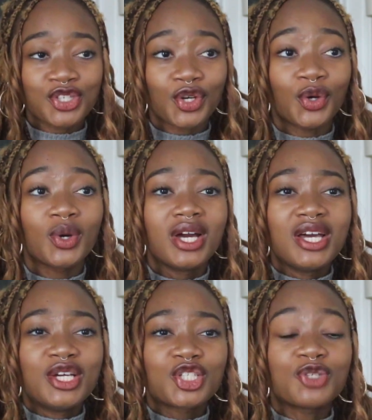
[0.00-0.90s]
So
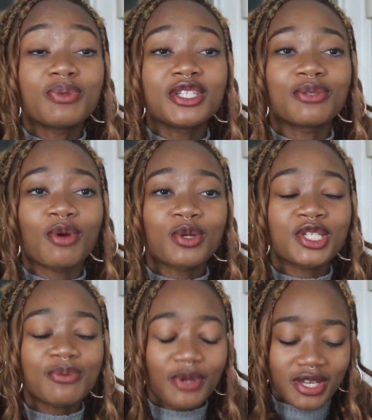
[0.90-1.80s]
to be
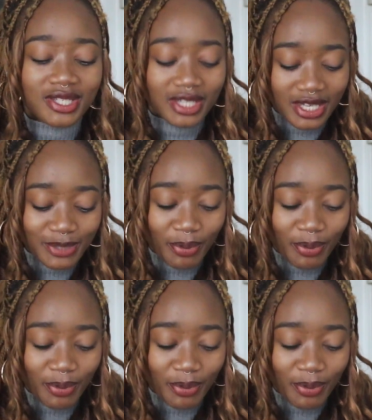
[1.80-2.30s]
demoted because this